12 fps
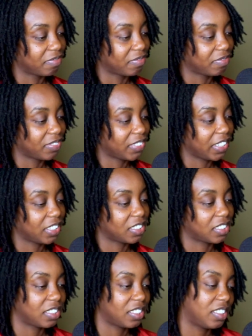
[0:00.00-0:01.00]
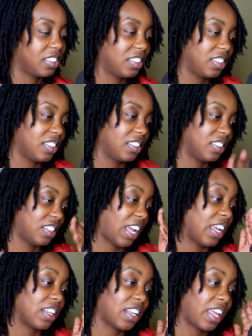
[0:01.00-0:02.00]
That is,
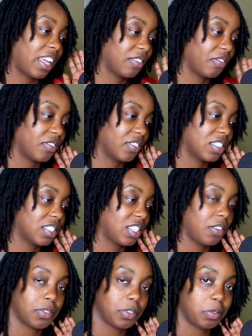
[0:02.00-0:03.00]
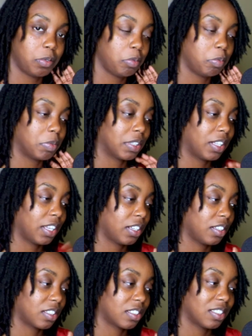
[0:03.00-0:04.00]
I like seafood, but that
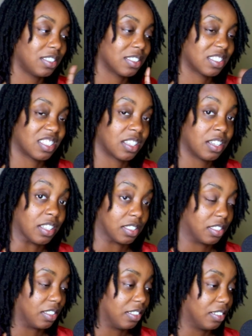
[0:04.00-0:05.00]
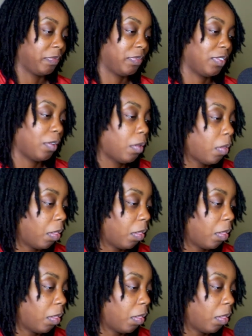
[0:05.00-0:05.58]
looks disgusting. Yeah.